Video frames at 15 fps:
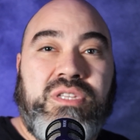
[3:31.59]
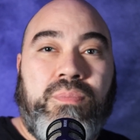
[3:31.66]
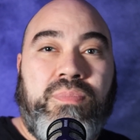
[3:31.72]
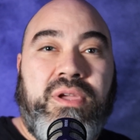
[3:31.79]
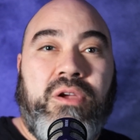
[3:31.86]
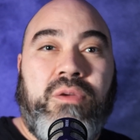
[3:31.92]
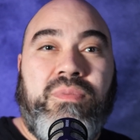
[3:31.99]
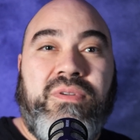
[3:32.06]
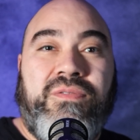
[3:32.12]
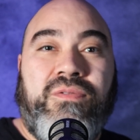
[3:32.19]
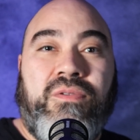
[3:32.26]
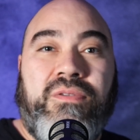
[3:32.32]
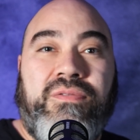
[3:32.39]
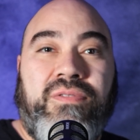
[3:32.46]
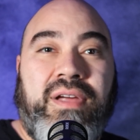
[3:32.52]
appeared
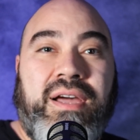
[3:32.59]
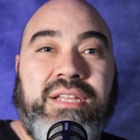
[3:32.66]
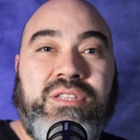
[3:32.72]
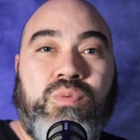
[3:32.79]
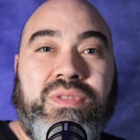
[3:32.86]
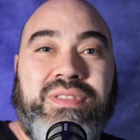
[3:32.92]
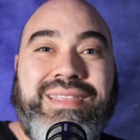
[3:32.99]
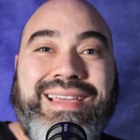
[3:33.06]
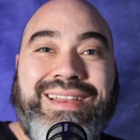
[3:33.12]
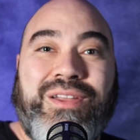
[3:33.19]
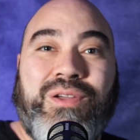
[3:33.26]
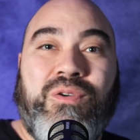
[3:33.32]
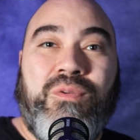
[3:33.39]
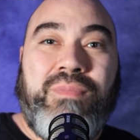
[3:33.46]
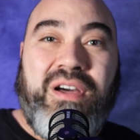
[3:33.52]
before flights with
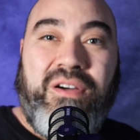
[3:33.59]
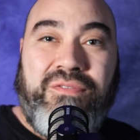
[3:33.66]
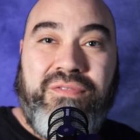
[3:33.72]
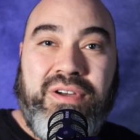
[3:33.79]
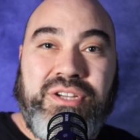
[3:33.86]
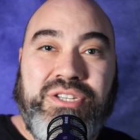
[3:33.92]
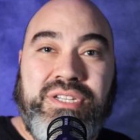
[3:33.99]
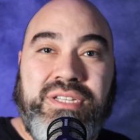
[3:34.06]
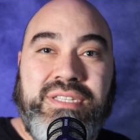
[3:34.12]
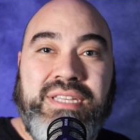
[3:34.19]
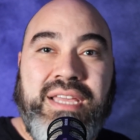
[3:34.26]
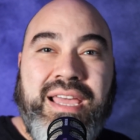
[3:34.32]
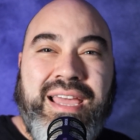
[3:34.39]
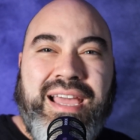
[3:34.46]
technical malfunctions,